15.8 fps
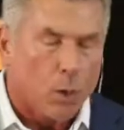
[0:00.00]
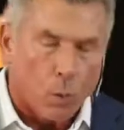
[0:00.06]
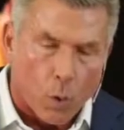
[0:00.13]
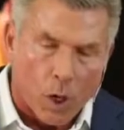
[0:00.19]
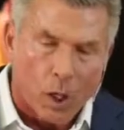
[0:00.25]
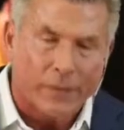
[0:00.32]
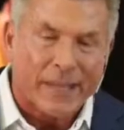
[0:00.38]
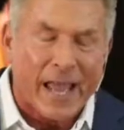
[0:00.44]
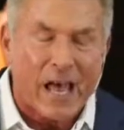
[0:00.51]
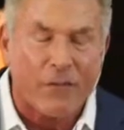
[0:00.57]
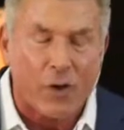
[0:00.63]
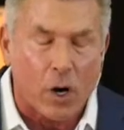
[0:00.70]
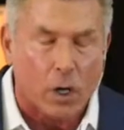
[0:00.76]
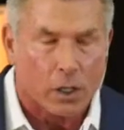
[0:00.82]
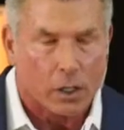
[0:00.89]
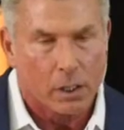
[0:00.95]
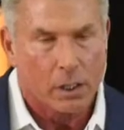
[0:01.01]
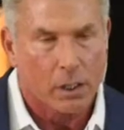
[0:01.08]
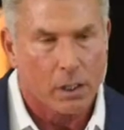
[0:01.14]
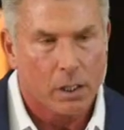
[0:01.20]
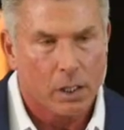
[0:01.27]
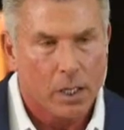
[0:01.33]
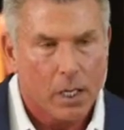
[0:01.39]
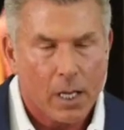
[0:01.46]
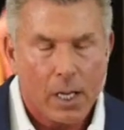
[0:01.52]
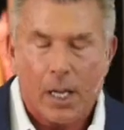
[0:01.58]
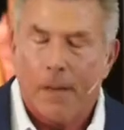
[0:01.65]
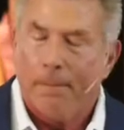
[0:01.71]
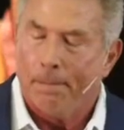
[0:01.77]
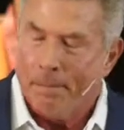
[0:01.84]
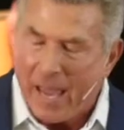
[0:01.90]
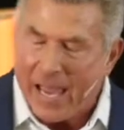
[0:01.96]
will never
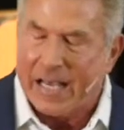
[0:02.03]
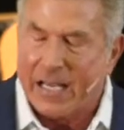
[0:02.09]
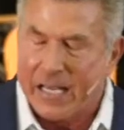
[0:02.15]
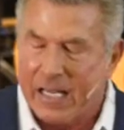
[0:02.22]
make